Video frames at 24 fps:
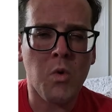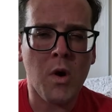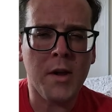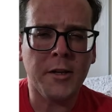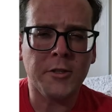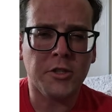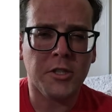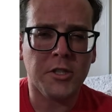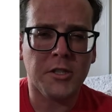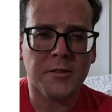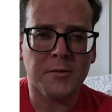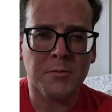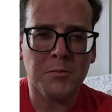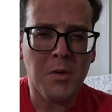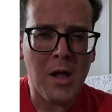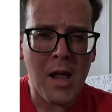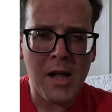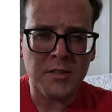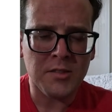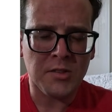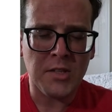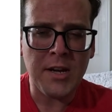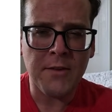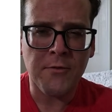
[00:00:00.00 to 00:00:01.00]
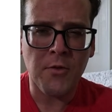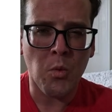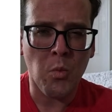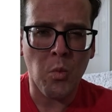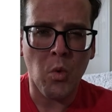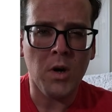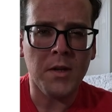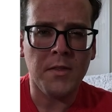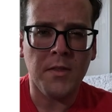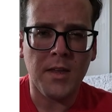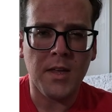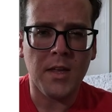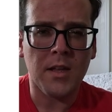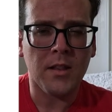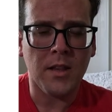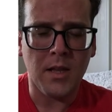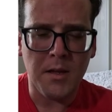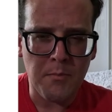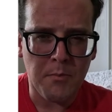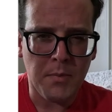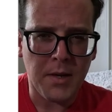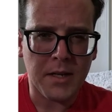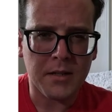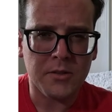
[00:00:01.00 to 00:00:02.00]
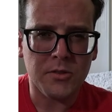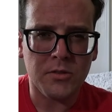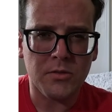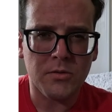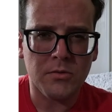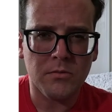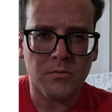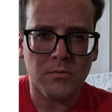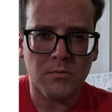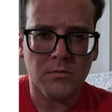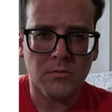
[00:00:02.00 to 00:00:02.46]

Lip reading: Russia has never won the Olympics.